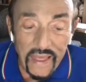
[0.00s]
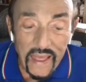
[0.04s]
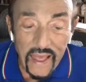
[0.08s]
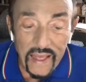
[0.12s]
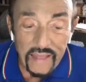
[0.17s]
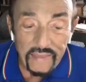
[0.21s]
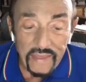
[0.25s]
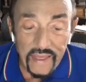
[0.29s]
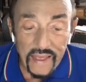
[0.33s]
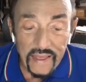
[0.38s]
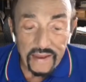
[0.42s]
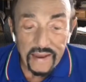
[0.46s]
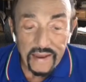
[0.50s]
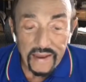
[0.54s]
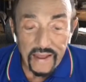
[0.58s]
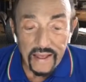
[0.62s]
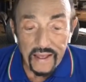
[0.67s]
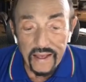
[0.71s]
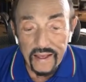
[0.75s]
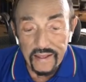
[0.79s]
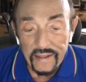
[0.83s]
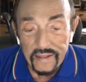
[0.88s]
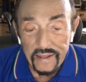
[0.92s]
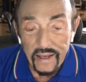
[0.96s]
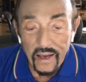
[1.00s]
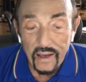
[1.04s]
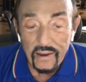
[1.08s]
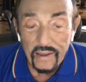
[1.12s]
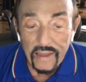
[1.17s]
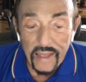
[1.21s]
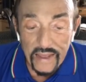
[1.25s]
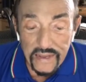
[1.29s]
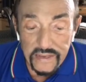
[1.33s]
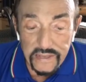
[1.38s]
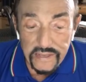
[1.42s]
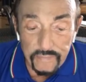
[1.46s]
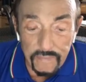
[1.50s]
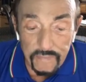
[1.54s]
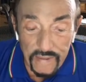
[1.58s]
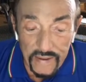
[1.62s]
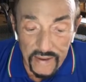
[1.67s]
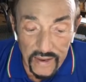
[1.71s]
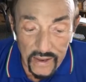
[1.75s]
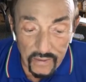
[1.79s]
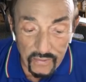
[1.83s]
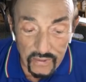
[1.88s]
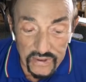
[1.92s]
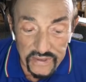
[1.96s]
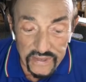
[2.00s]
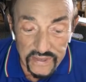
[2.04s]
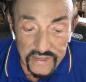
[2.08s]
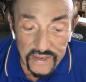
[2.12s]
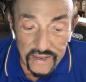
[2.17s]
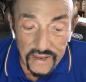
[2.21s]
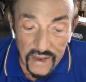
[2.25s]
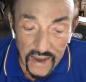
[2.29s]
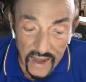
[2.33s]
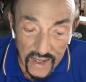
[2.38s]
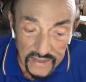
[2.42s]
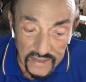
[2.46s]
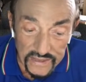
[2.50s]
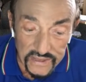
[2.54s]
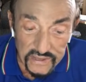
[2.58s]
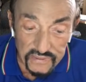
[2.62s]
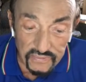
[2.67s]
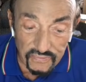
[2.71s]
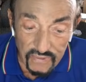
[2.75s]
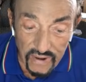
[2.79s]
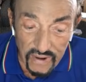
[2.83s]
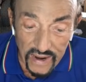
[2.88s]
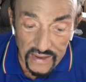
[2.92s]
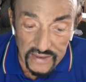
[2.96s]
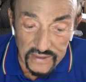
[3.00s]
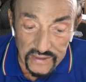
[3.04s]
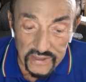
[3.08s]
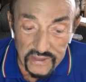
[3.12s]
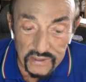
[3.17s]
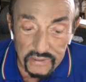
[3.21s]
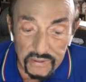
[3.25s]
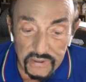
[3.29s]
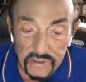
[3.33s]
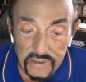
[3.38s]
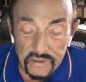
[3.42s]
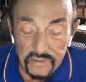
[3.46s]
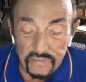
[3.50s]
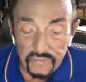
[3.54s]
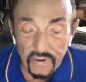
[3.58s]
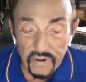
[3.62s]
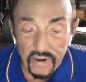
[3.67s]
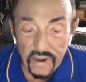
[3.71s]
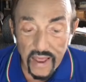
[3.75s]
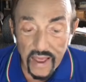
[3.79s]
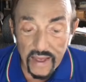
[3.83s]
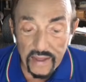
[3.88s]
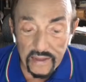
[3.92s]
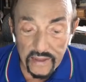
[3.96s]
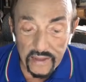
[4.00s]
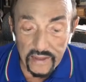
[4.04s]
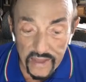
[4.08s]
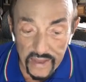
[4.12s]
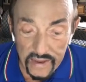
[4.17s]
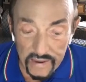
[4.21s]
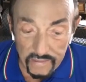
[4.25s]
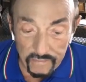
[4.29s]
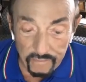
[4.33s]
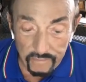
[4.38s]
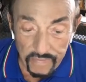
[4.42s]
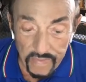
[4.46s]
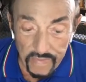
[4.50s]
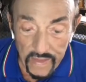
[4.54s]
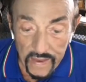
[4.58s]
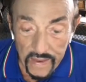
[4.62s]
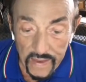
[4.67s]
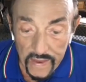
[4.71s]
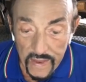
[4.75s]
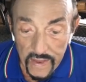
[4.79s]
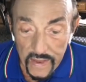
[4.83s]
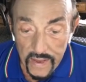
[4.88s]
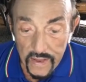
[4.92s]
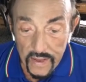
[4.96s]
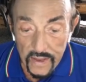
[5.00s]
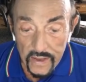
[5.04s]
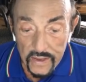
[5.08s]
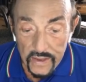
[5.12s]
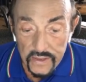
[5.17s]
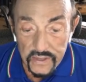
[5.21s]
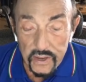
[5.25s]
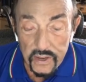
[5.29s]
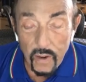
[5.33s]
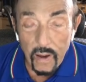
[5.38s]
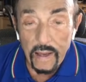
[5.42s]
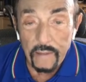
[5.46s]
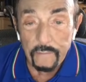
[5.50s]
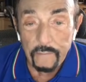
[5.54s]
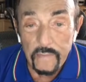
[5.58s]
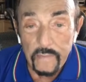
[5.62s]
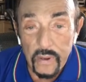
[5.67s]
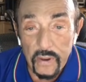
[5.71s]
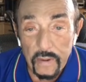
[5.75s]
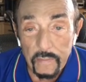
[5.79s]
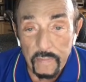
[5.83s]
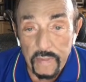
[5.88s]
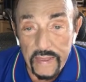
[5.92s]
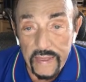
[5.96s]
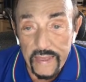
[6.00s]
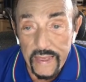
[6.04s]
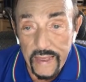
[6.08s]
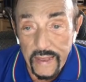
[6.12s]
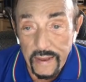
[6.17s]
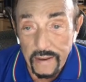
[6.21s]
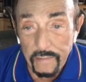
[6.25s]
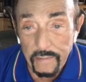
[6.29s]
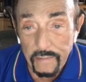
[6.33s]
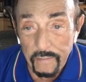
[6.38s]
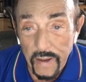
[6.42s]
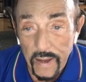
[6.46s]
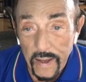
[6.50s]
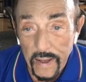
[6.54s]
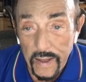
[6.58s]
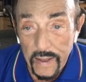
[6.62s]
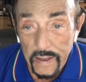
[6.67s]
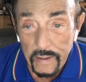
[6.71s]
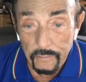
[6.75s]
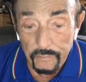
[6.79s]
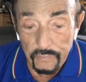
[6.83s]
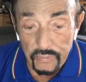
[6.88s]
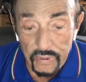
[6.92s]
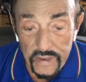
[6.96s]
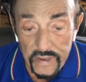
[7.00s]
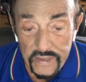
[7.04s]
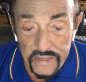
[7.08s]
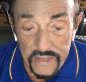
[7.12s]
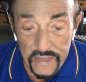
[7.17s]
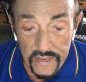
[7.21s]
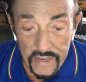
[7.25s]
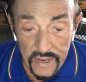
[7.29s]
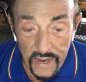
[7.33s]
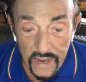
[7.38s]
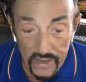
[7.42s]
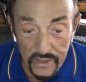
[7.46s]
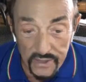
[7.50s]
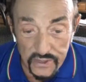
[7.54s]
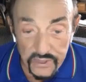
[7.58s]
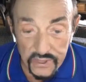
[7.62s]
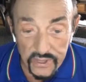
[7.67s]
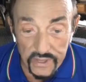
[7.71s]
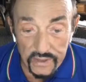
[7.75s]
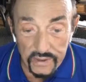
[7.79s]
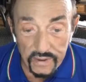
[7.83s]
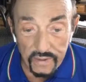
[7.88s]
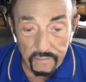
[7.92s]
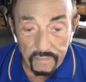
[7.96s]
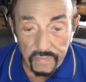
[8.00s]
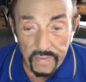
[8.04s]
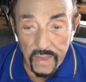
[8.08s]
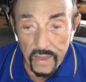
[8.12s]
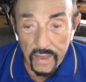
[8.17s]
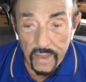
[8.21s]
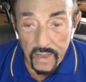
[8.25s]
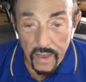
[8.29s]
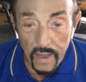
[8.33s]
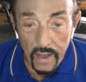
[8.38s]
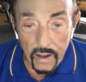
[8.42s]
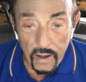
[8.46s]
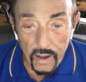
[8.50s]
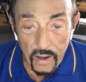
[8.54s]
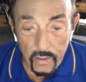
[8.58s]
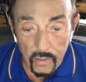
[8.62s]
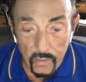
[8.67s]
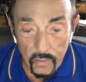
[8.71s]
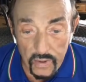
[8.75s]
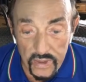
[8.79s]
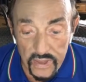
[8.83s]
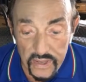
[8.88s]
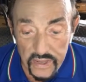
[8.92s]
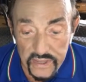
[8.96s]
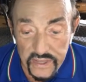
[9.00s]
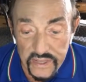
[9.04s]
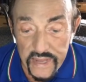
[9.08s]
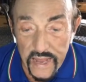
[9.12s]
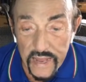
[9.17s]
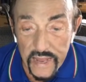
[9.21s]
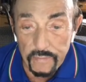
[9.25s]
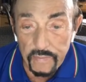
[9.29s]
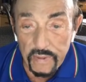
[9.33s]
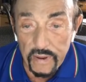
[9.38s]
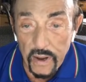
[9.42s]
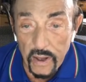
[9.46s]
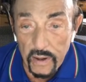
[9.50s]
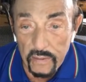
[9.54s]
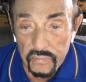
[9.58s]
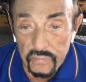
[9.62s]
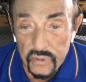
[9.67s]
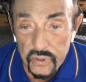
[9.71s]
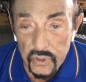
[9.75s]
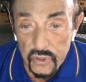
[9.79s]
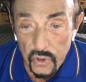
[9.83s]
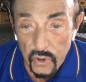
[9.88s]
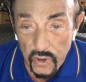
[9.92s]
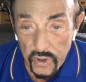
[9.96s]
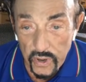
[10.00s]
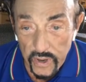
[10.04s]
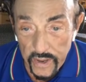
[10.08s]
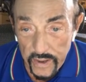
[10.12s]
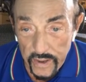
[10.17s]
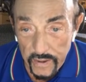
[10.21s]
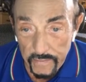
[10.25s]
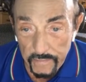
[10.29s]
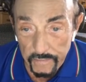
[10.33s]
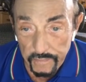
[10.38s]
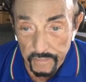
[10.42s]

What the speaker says: And then our last meeting was in Nantes, France, which is very elegant. So I'm going to begin my presentation with a statement of joy.